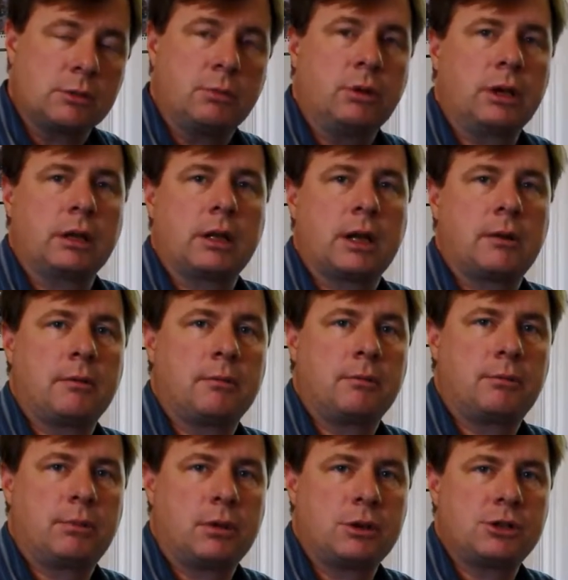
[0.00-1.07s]
supporting
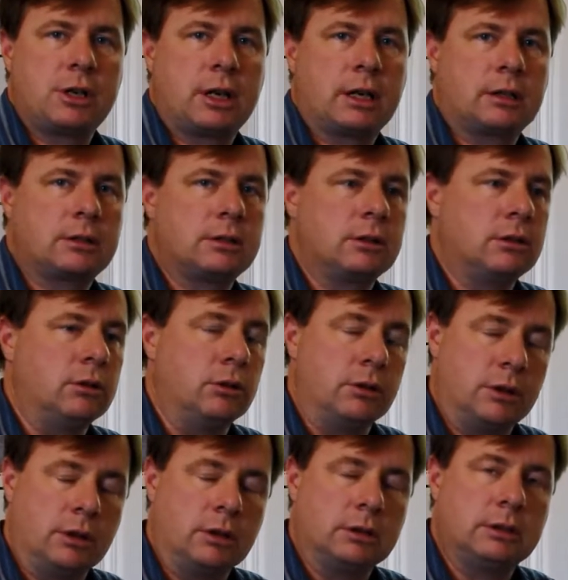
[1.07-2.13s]
that project
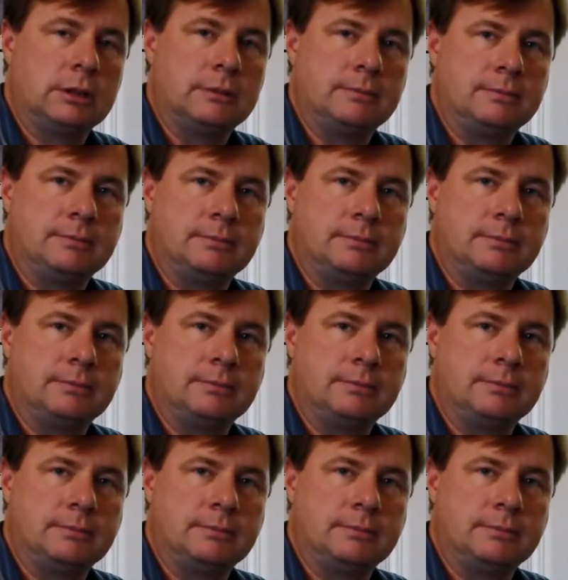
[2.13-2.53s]
or not.